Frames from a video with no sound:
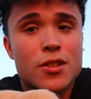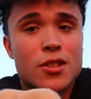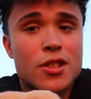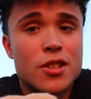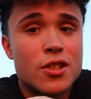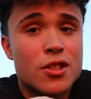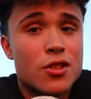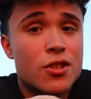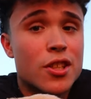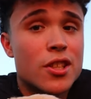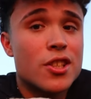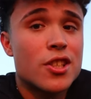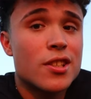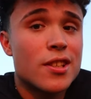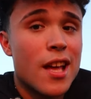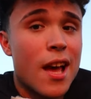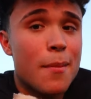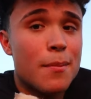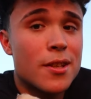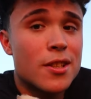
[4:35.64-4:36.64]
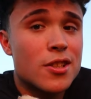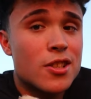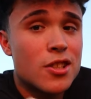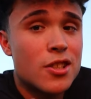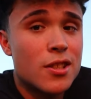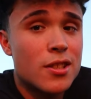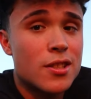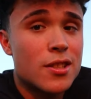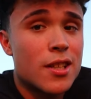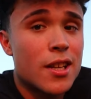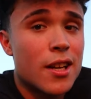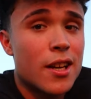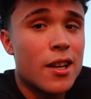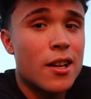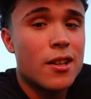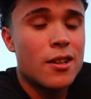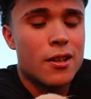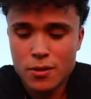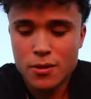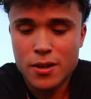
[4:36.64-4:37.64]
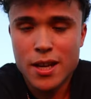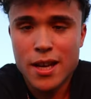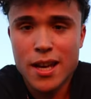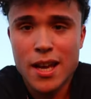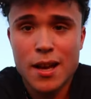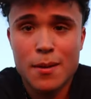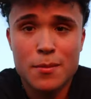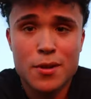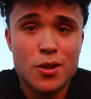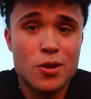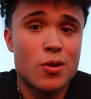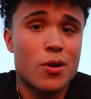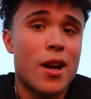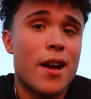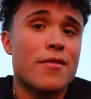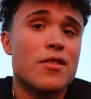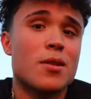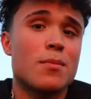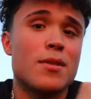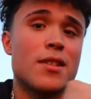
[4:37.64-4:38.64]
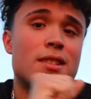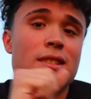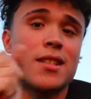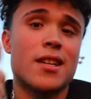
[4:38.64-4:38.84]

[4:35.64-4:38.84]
When she's screeching, that means she's scared. It's okay, Hammy, you don't have to be